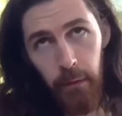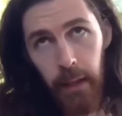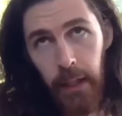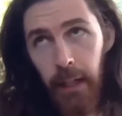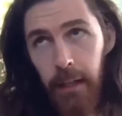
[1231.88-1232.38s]

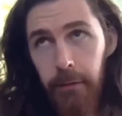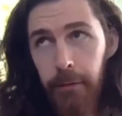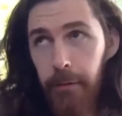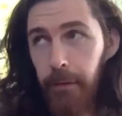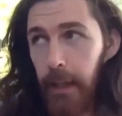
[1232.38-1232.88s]
the kind of
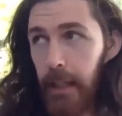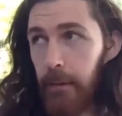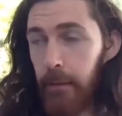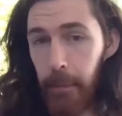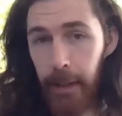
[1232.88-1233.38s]

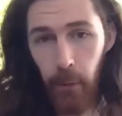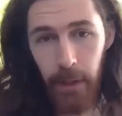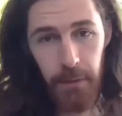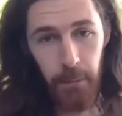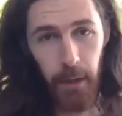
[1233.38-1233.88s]
the big
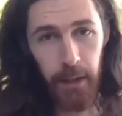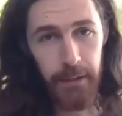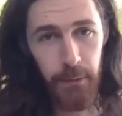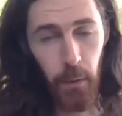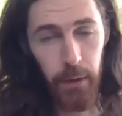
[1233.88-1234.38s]
question mark
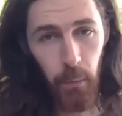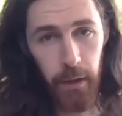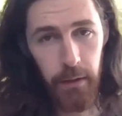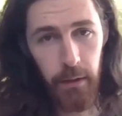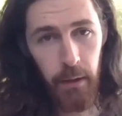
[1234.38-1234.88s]
as to what
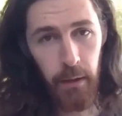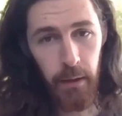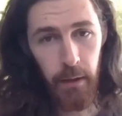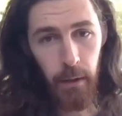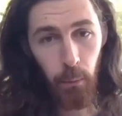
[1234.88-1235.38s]

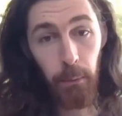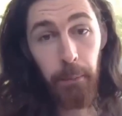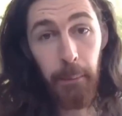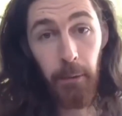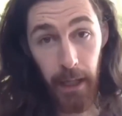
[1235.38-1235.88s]
will
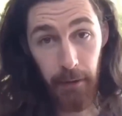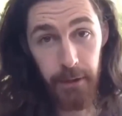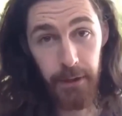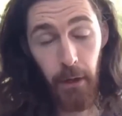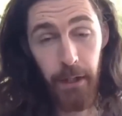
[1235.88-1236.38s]
people have
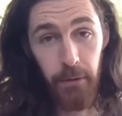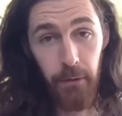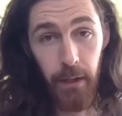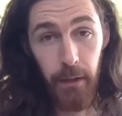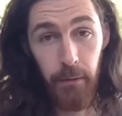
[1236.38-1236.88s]

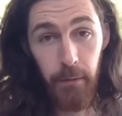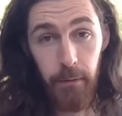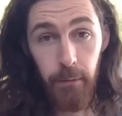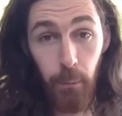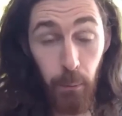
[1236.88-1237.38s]
discretionary
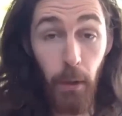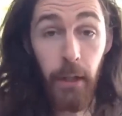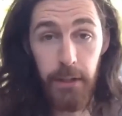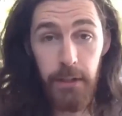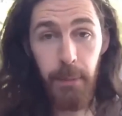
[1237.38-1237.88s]

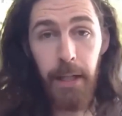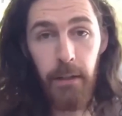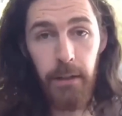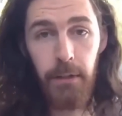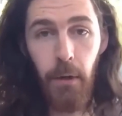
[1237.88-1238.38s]
money to spend
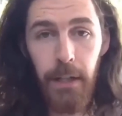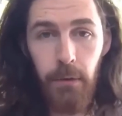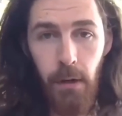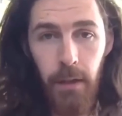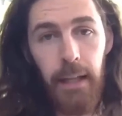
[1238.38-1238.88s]
on
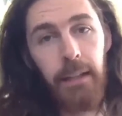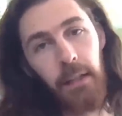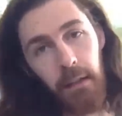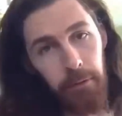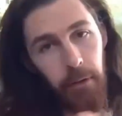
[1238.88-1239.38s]
discretionary things
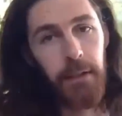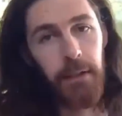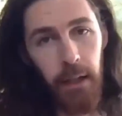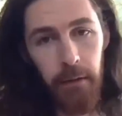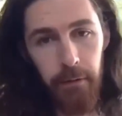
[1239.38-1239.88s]
on the far
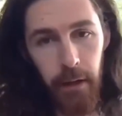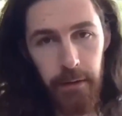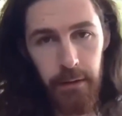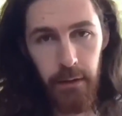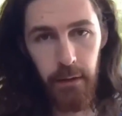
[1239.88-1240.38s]
side of
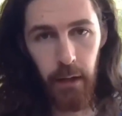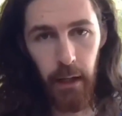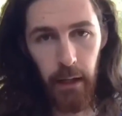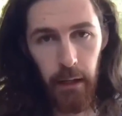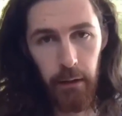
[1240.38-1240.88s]
this
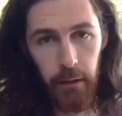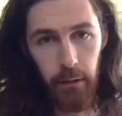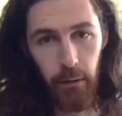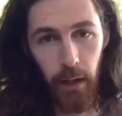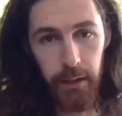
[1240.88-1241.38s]

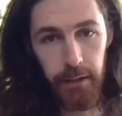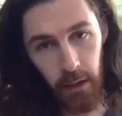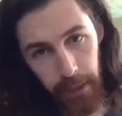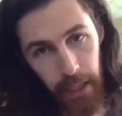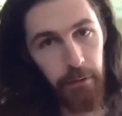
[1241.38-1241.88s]
crisis,
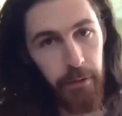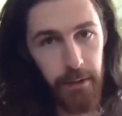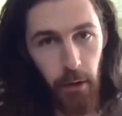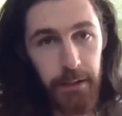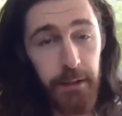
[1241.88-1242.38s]
coming out of this
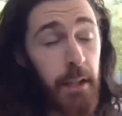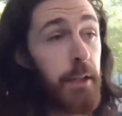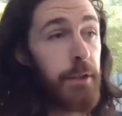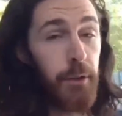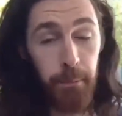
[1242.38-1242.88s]
crisis,
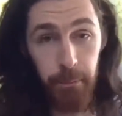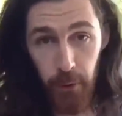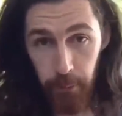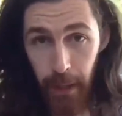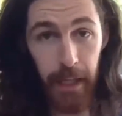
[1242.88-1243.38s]
to
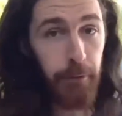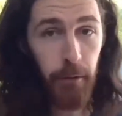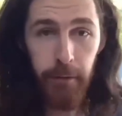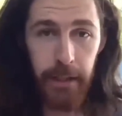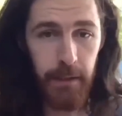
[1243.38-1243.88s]
pay
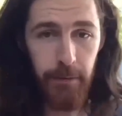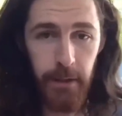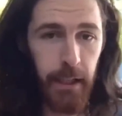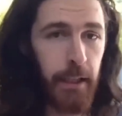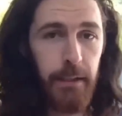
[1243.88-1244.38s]
for festival
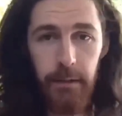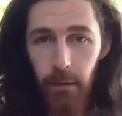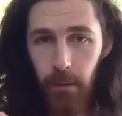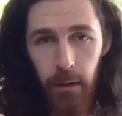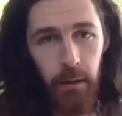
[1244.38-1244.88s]
tickets
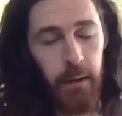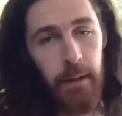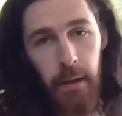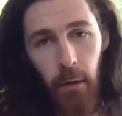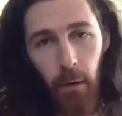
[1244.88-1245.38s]
or
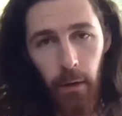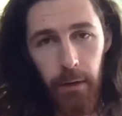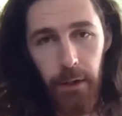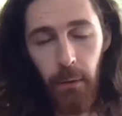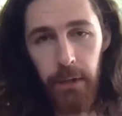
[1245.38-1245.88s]

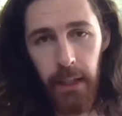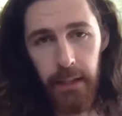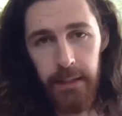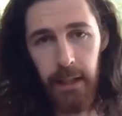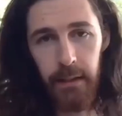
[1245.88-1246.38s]
show
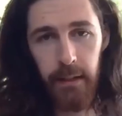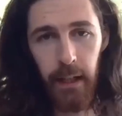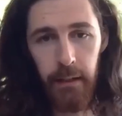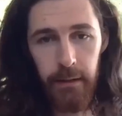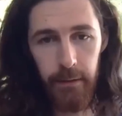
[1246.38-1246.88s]
tickets.
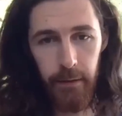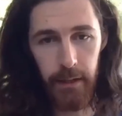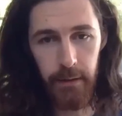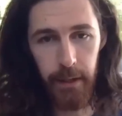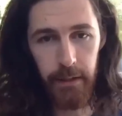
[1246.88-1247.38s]
That
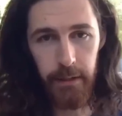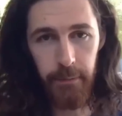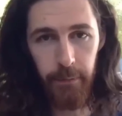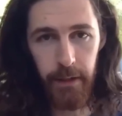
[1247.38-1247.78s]
to me is a